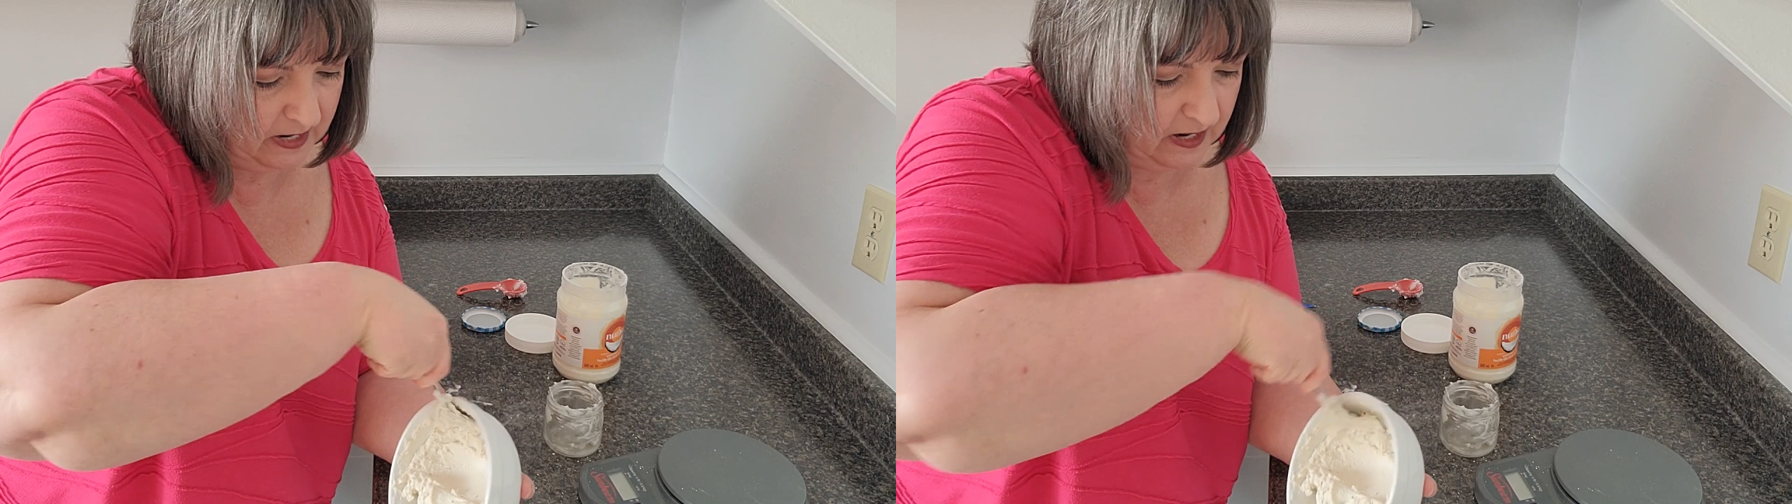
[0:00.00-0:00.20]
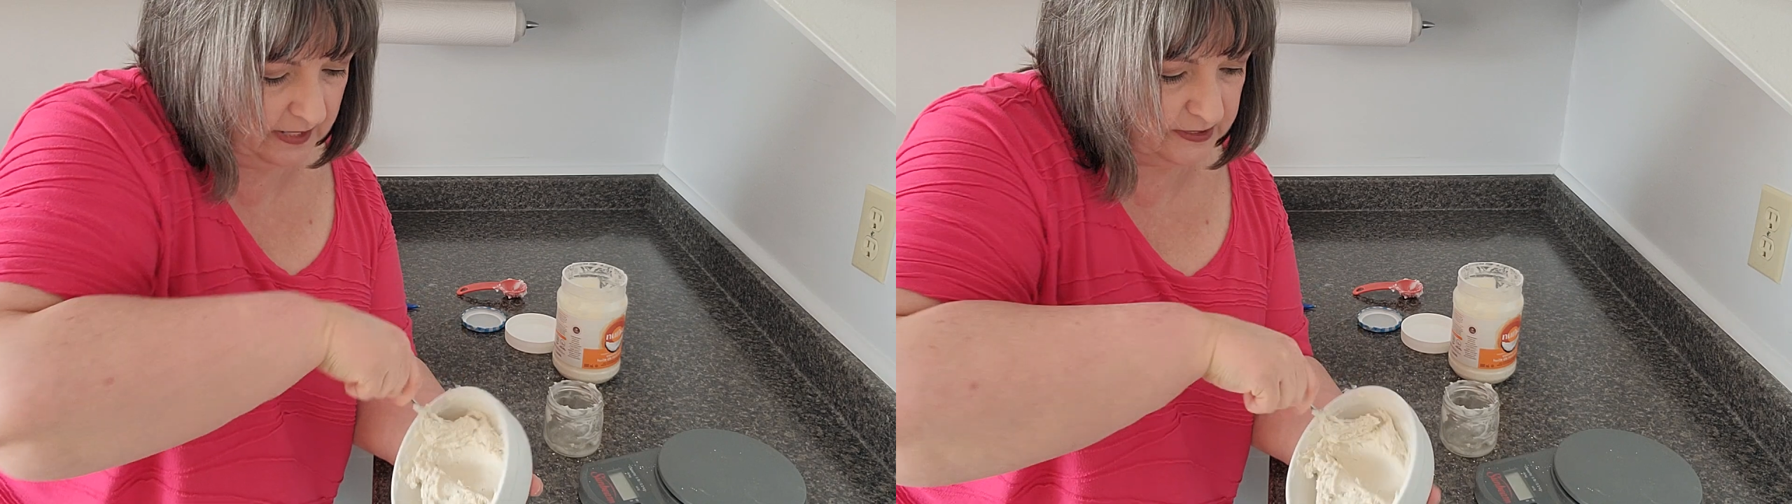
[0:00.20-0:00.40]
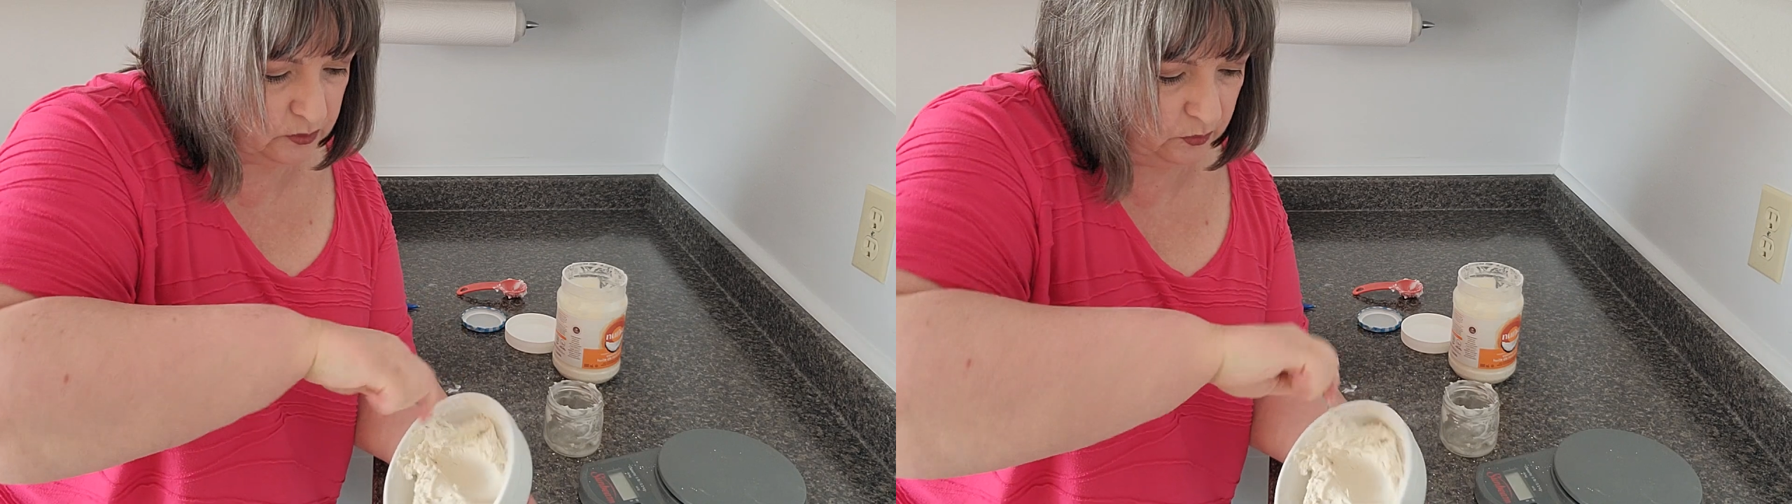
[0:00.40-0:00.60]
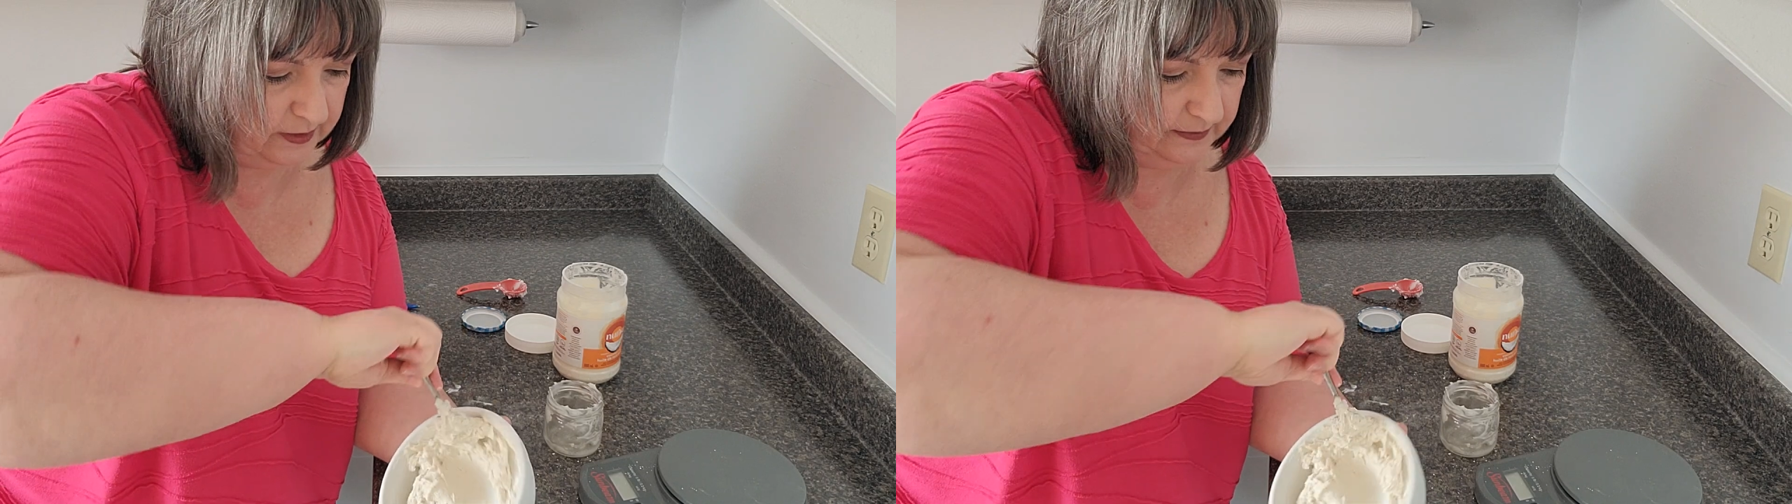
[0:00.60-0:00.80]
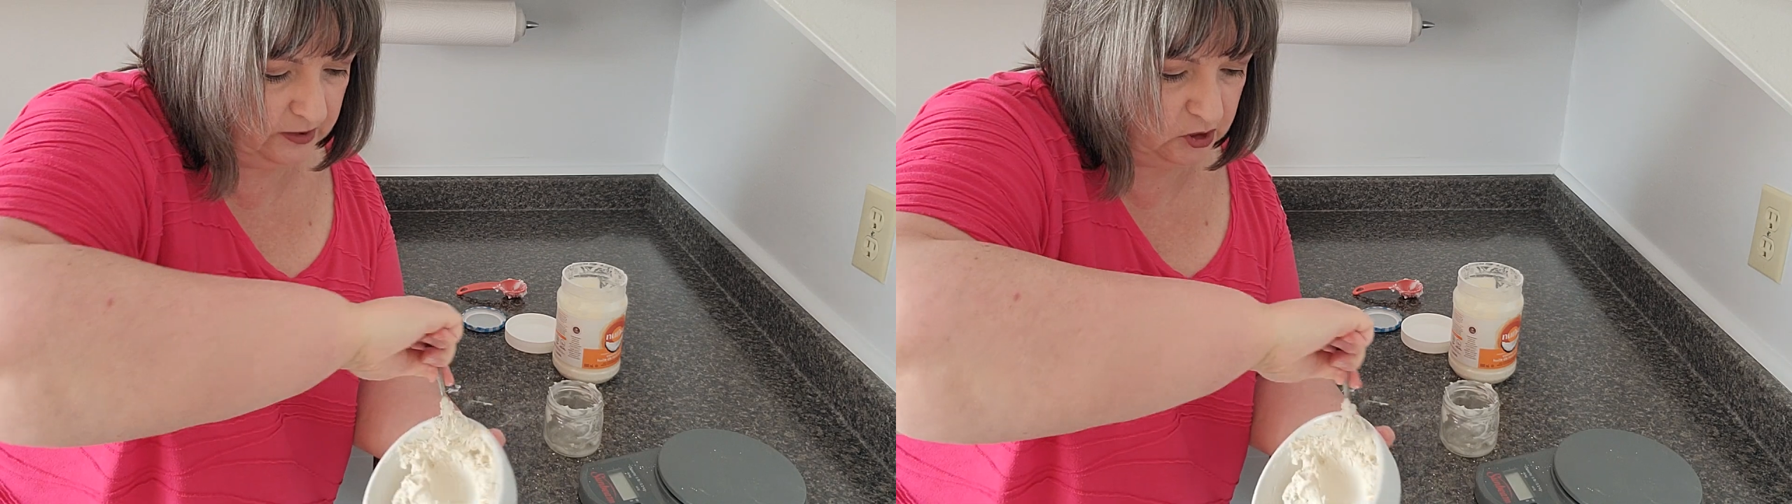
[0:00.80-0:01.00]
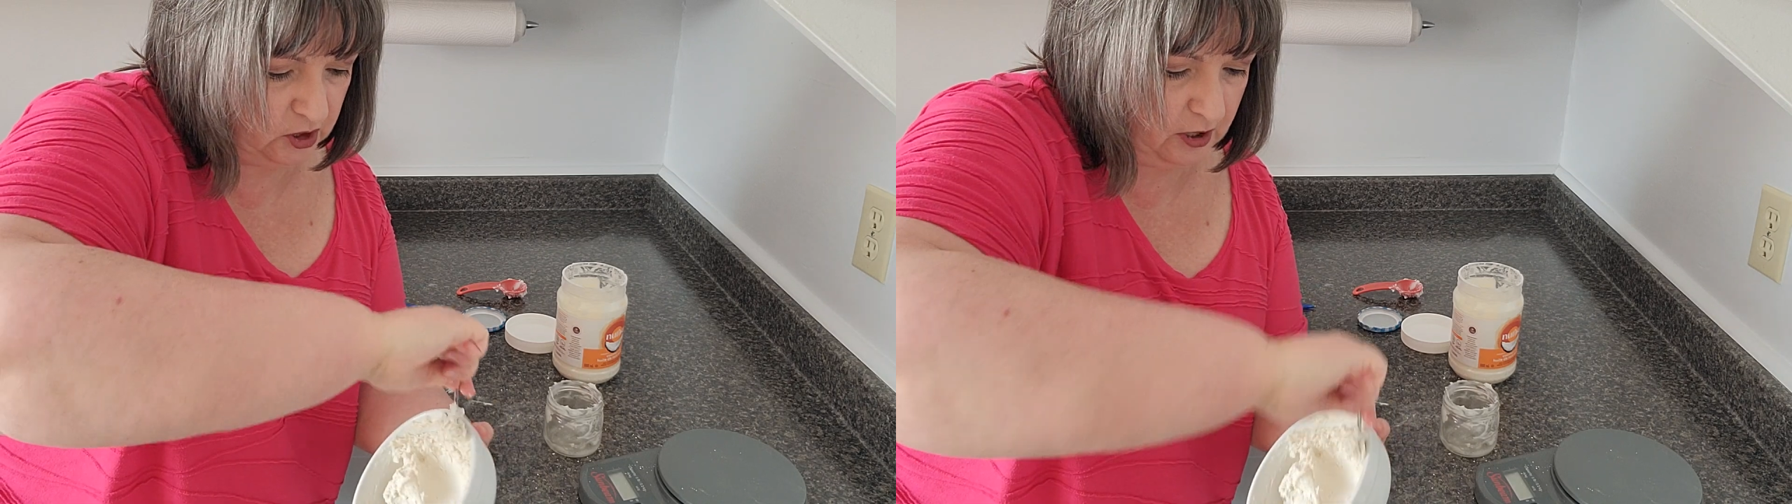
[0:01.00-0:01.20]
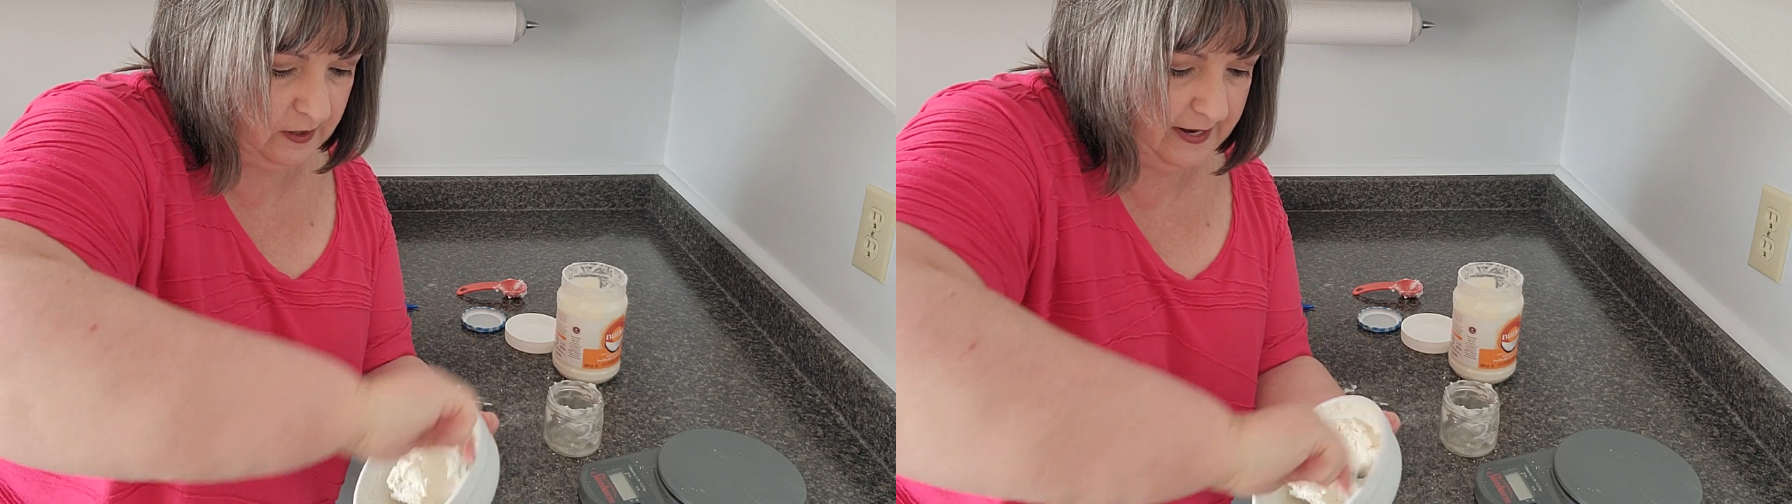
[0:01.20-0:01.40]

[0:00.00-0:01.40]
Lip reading: I store it in the jar,